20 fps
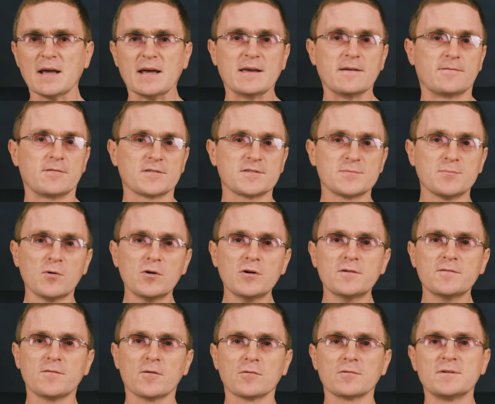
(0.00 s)
If your
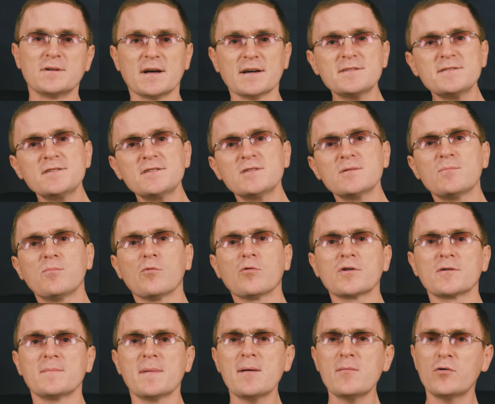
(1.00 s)
smartphone doesn't
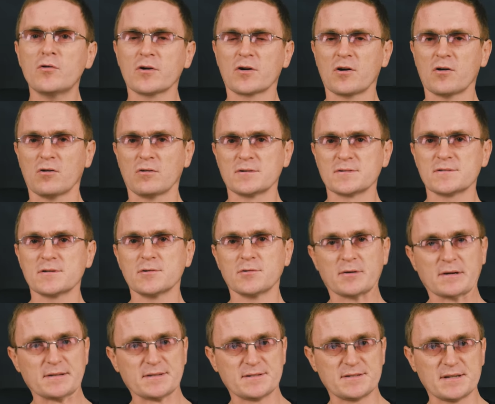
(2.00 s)
support memory cards, you
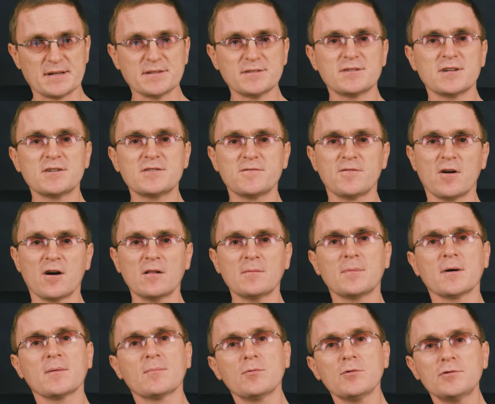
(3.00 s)
can send such file
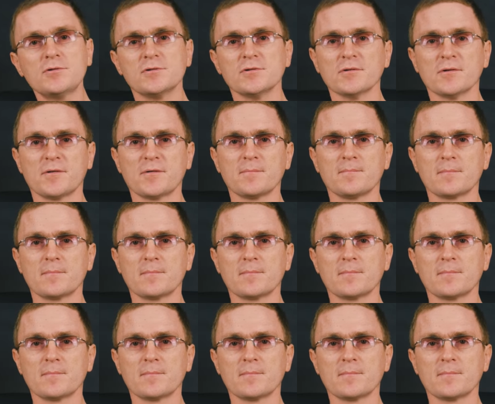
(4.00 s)
by Bluetooth.